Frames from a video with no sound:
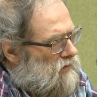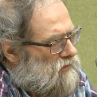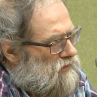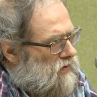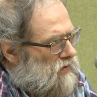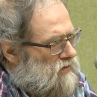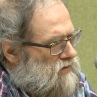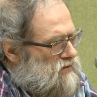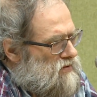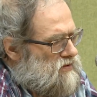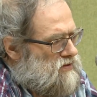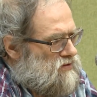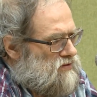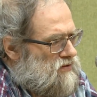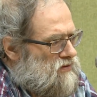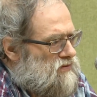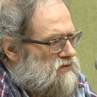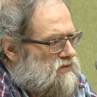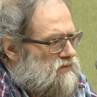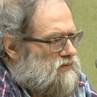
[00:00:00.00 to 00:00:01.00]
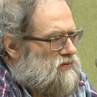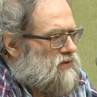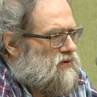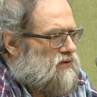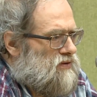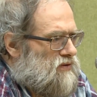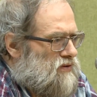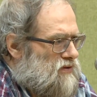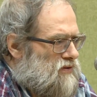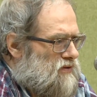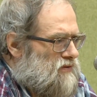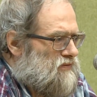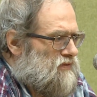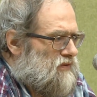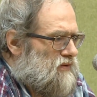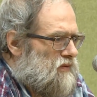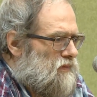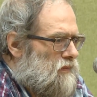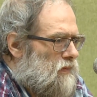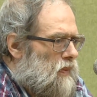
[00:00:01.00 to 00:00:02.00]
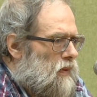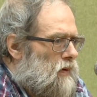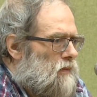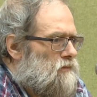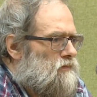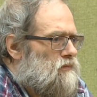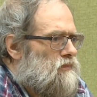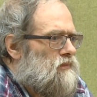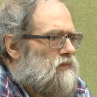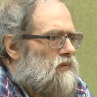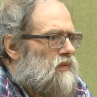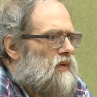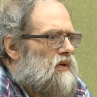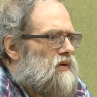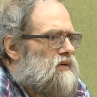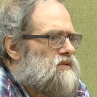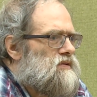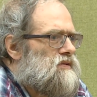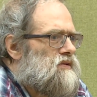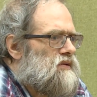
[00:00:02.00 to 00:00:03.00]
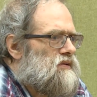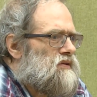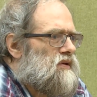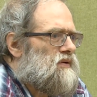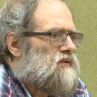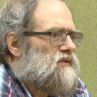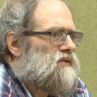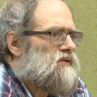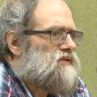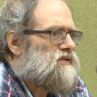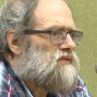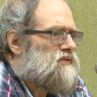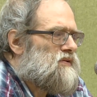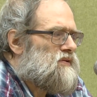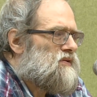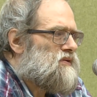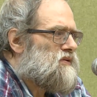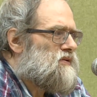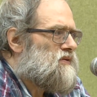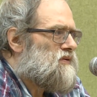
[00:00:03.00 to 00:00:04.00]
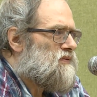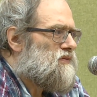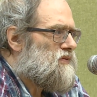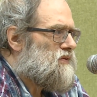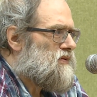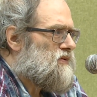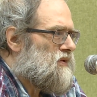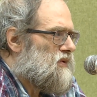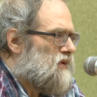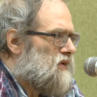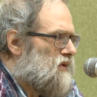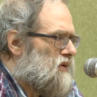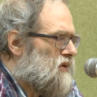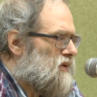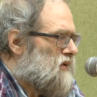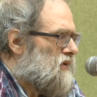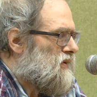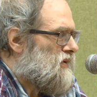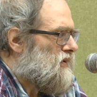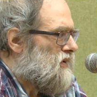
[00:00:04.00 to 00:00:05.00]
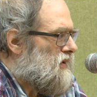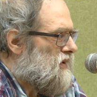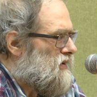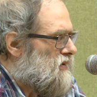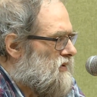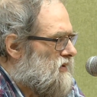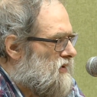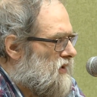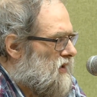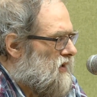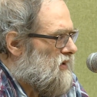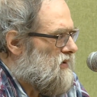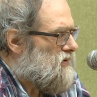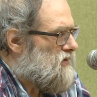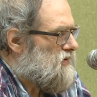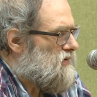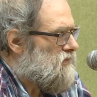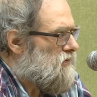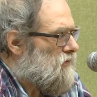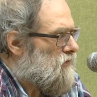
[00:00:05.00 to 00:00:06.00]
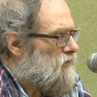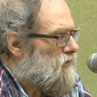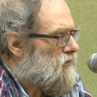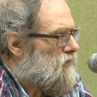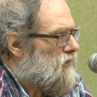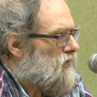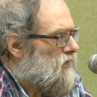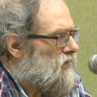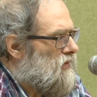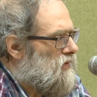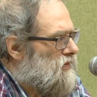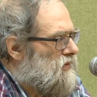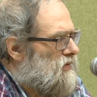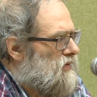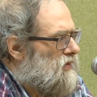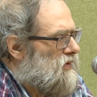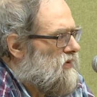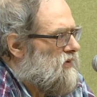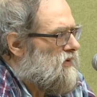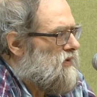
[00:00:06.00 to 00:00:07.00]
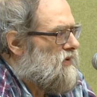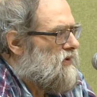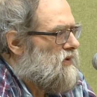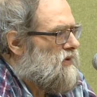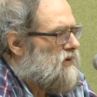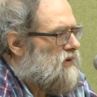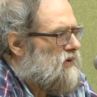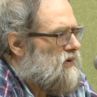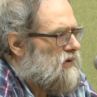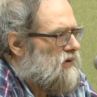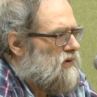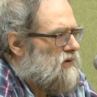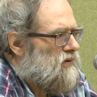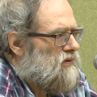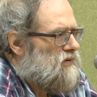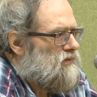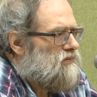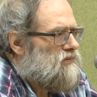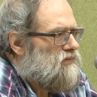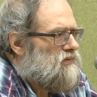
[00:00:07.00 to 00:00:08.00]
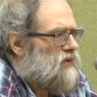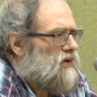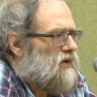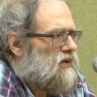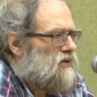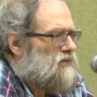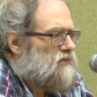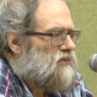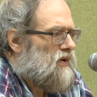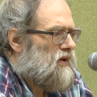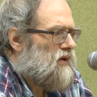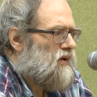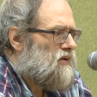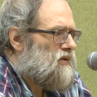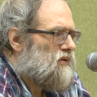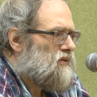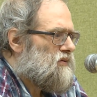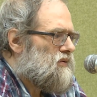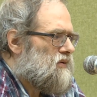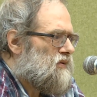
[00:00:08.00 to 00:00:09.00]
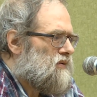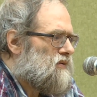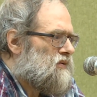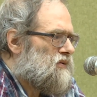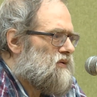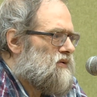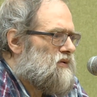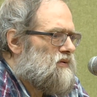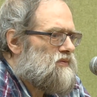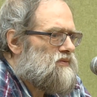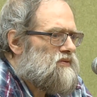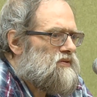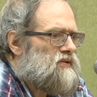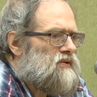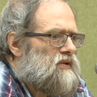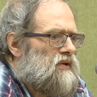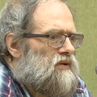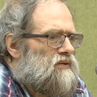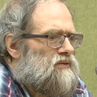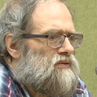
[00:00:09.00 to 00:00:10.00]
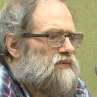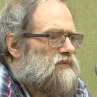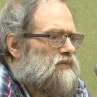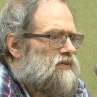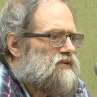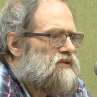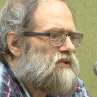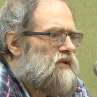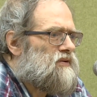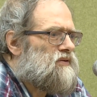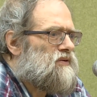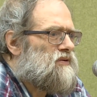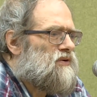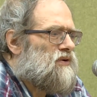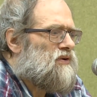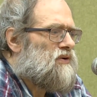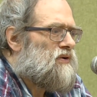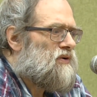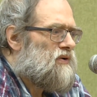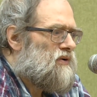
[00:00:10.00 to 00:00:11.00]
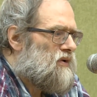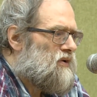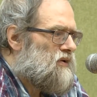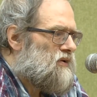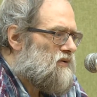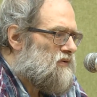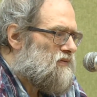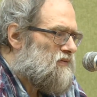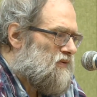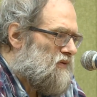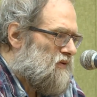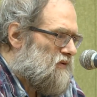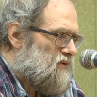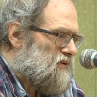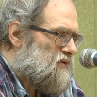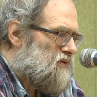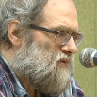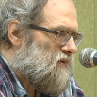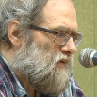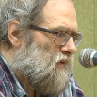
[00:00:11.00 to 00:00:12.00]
what he shows, moreover, is that there is reason to think that the uh, Mahabharata themes represent an early reversion.